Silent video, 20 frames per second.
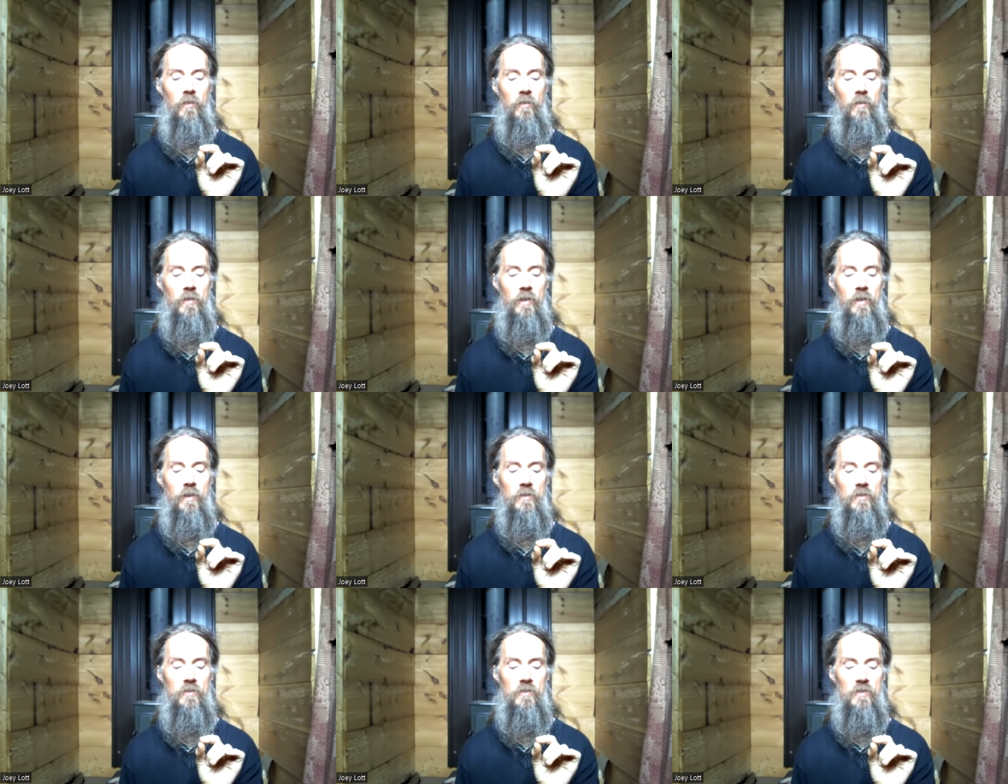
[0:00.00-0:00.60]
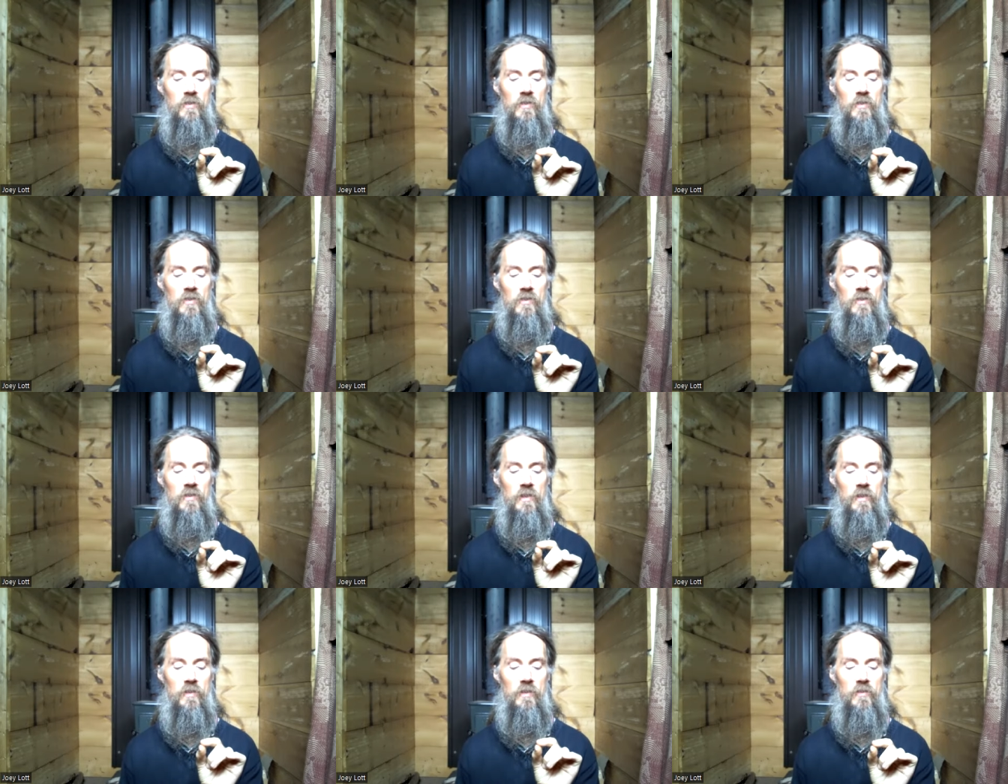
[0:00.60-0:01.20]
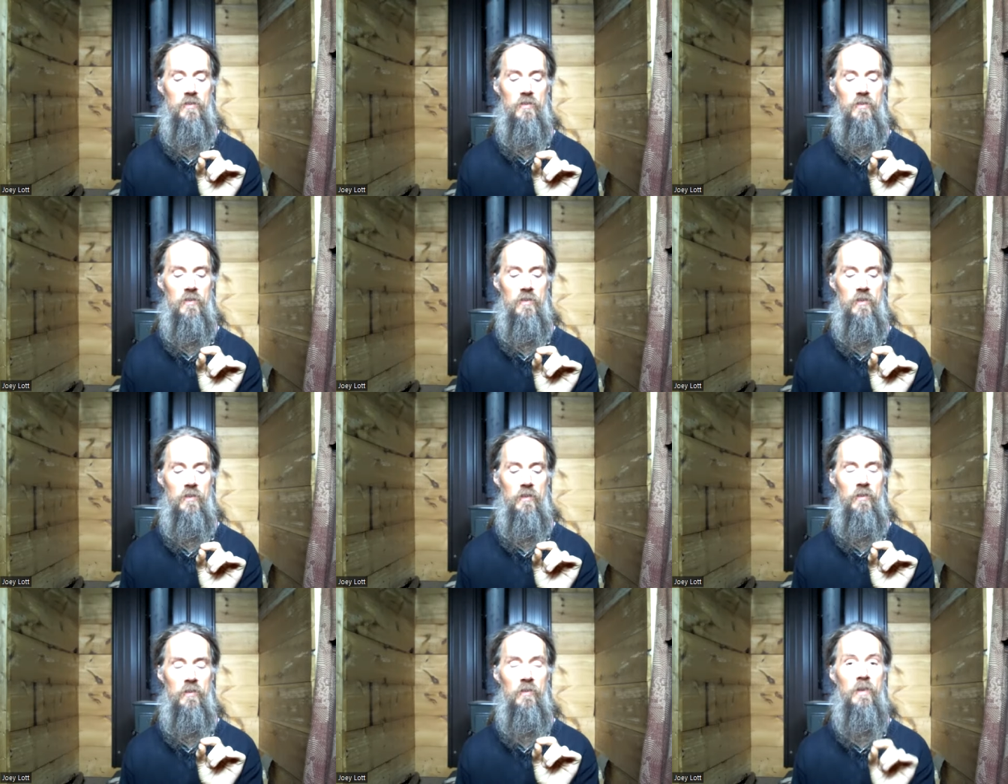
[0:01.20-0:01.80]
there's a there's
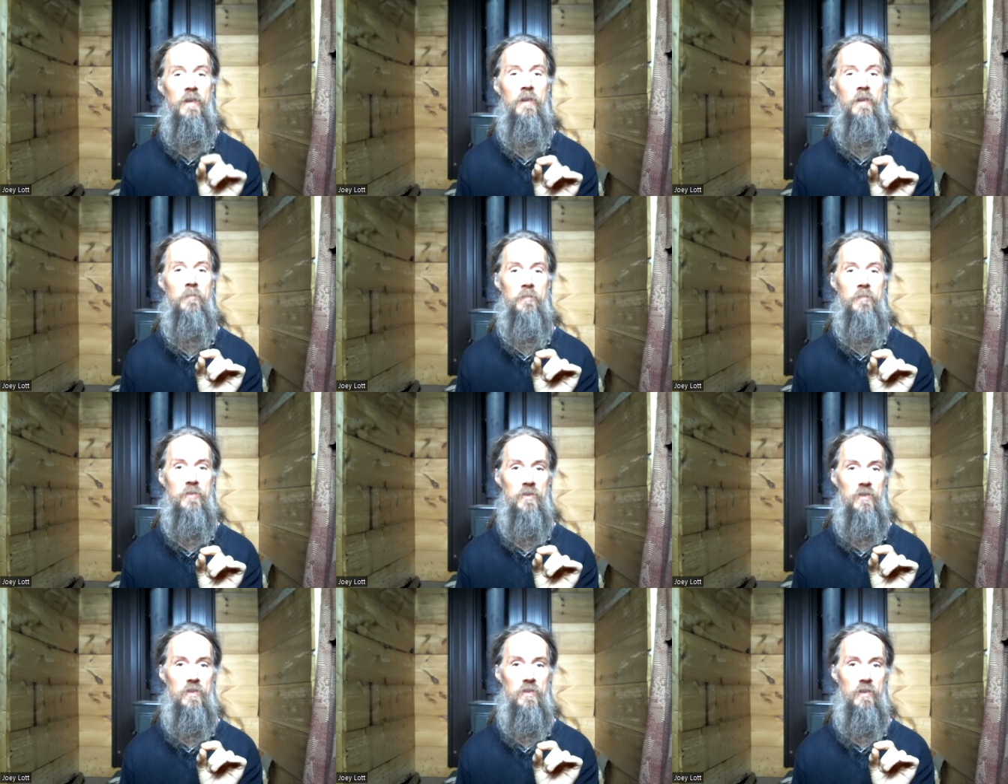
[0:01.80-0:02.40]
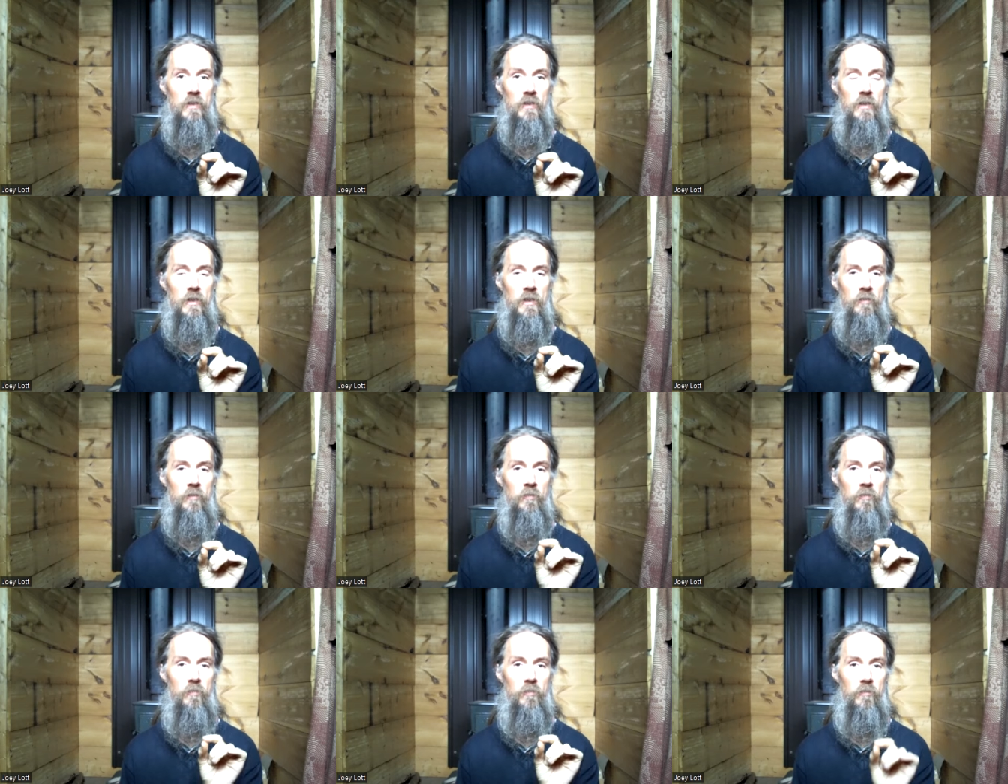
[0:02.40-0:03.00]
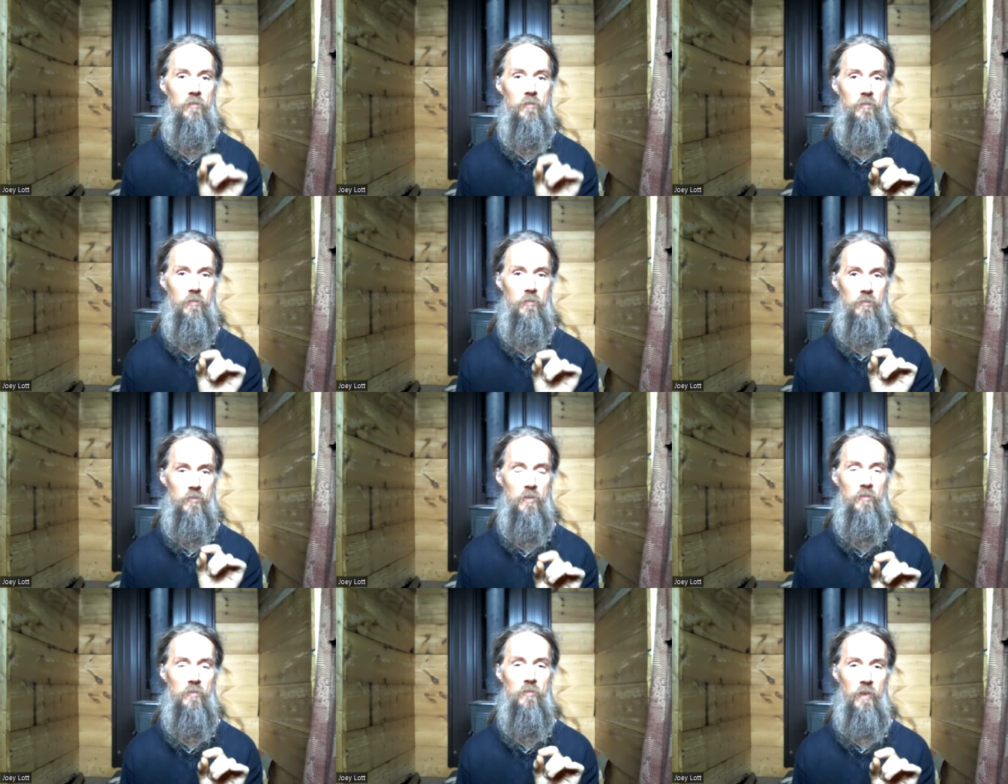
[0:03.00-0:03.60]
a glimpse of
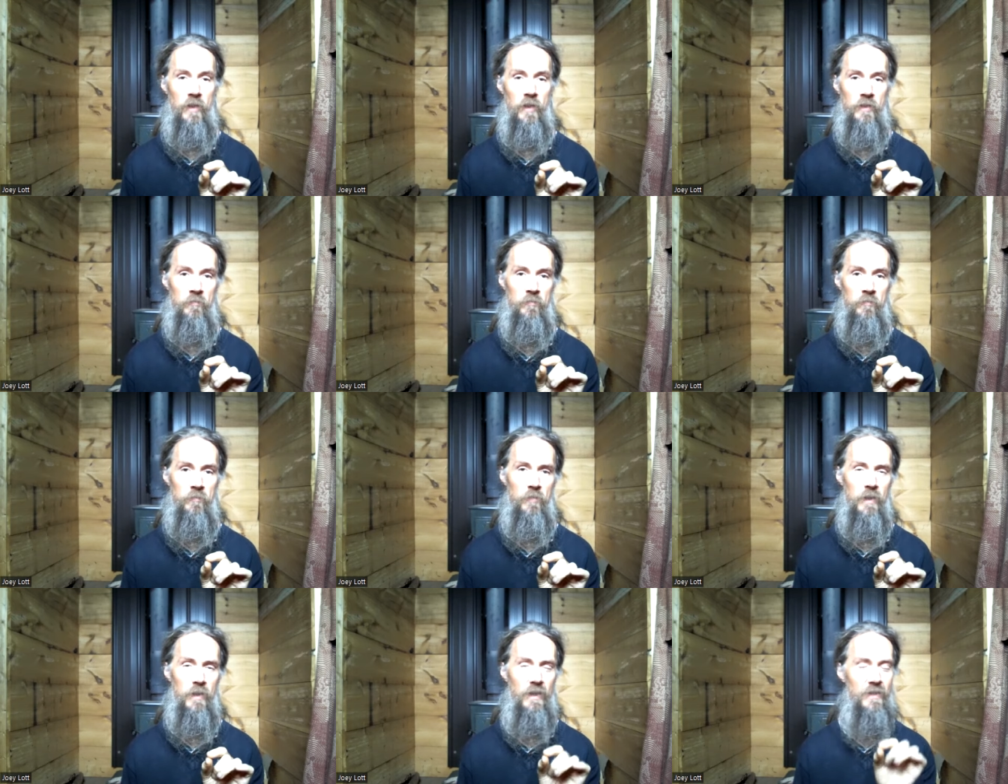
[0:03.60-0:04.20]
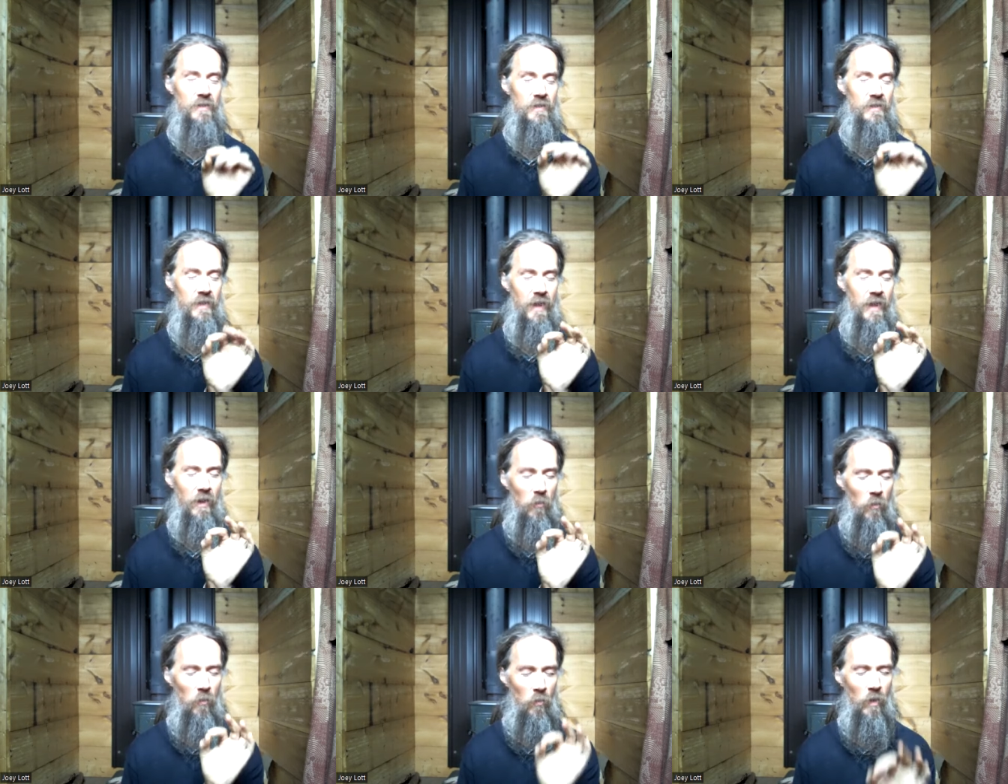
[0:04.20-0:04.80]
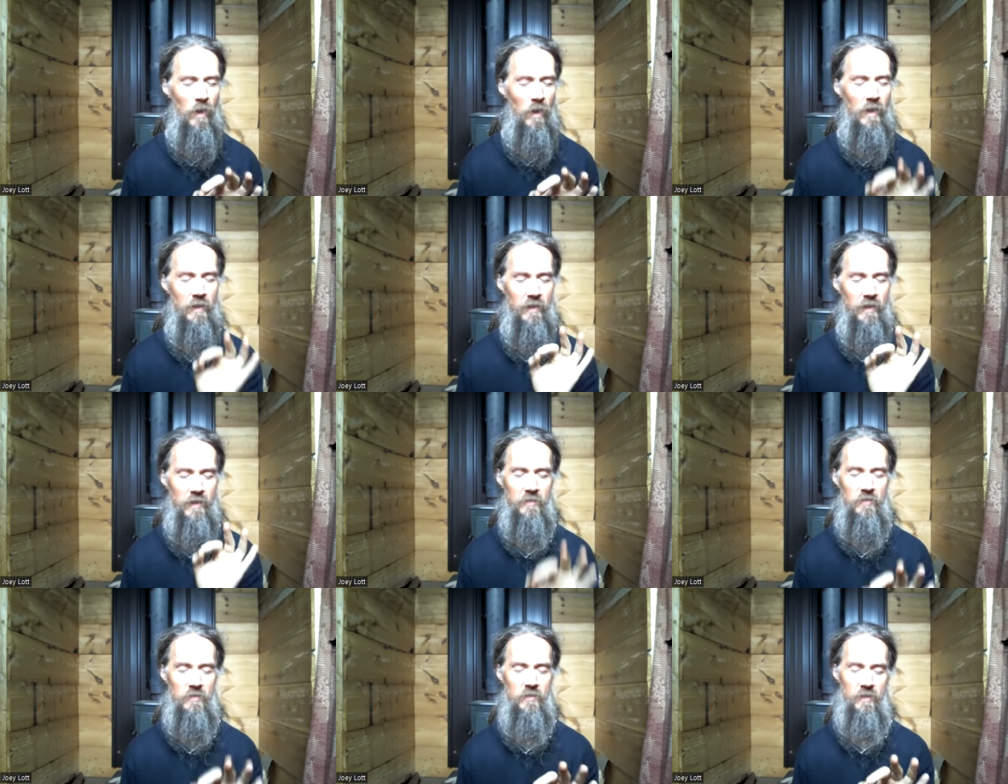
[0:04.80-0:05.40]
true freedom because in that one
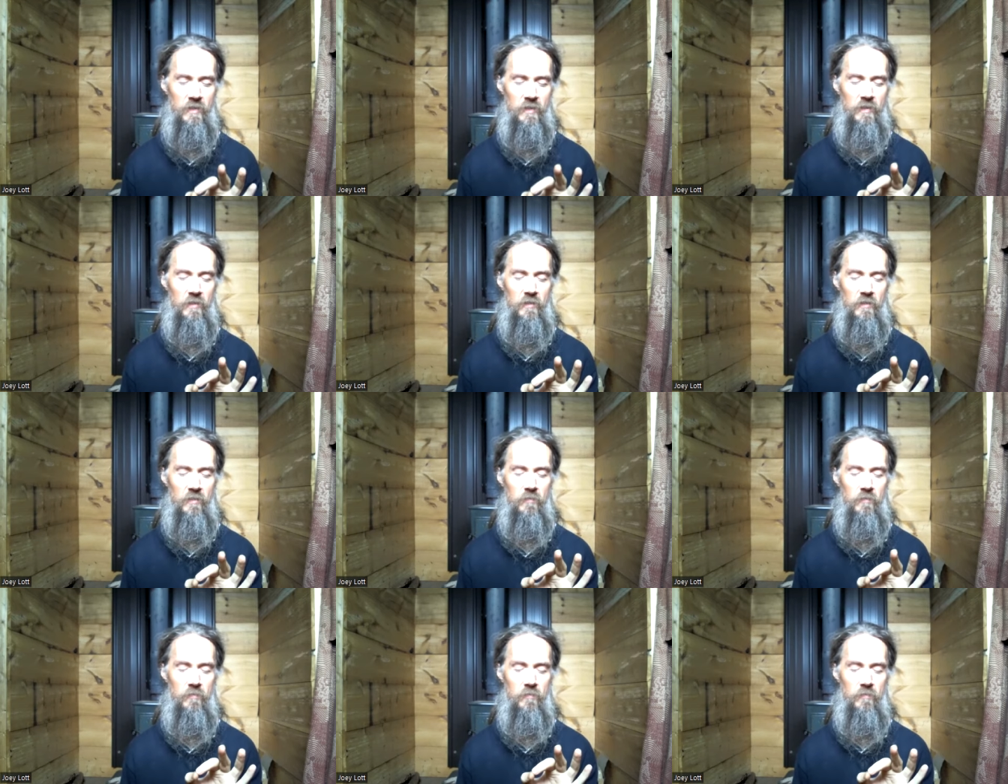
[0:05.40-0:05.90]
instant